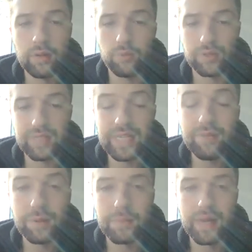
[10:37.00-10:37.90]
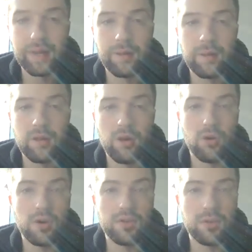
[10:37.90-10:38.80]
receiving back
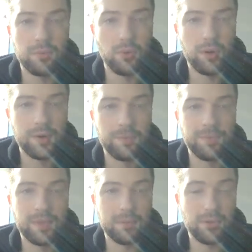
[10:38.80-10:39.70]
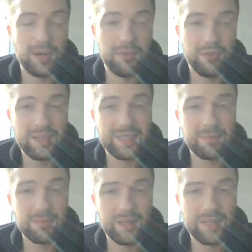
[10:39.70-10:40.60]
on the board. And I'm trying to find a
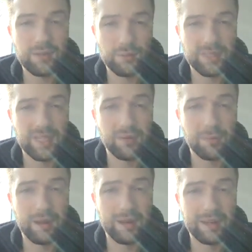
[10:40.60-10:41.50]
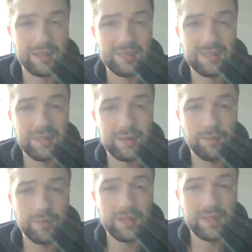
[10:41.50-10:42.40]
team that needs a receiving back because
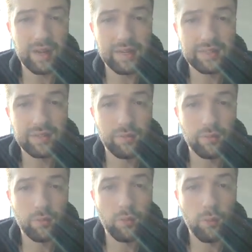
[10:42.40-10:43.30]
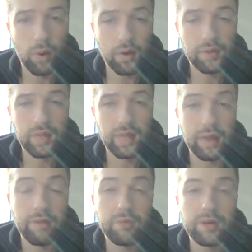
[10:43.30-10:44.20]
this guy is worth
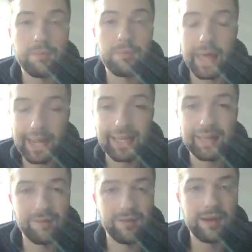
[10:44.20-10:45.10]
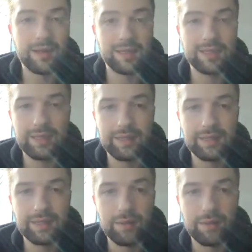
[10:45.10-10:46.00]
every penny, right? Like this guy is
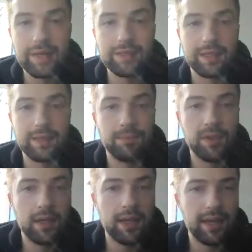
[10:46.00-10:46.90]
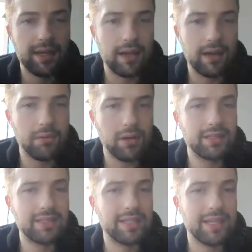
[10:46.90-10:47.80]
amazing. And I want to
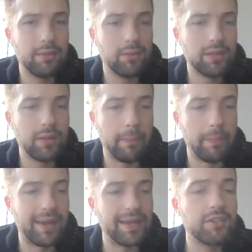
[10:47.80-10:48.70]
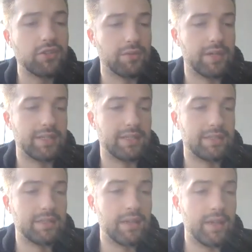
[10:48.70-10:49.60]
see what the
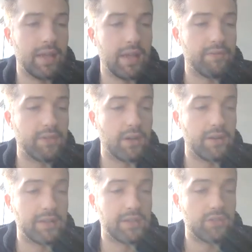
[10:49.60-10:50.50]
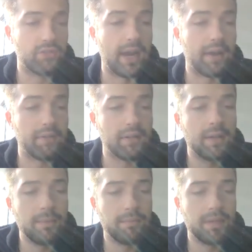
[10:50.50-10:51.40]
Patriots have done in this draft
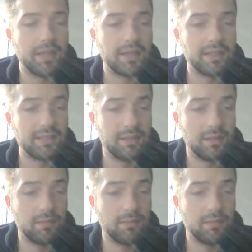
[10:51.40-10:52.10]
because